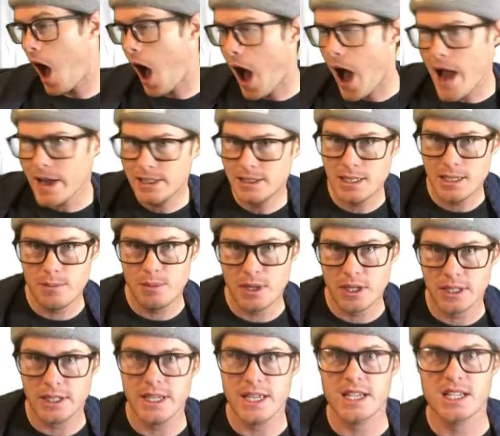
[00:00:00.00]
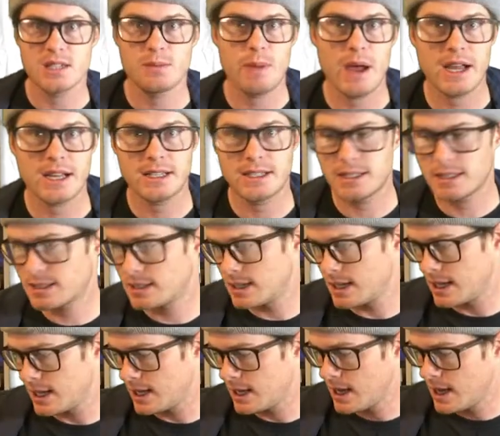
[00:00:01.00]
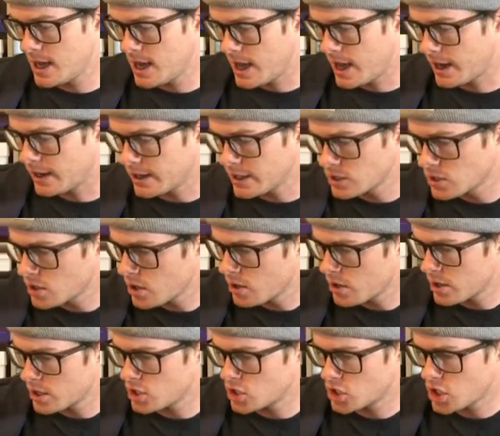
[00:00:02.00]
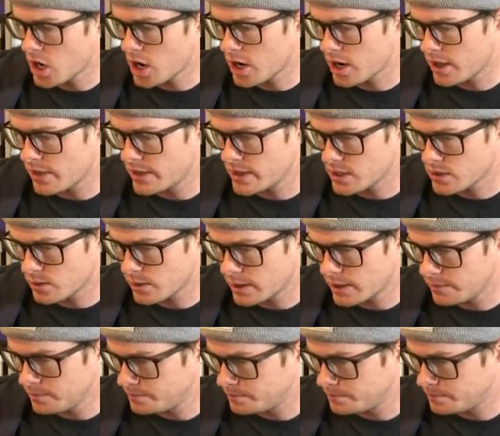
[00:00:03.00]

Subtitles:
I typically expect to see, and let's go to the chart on this one.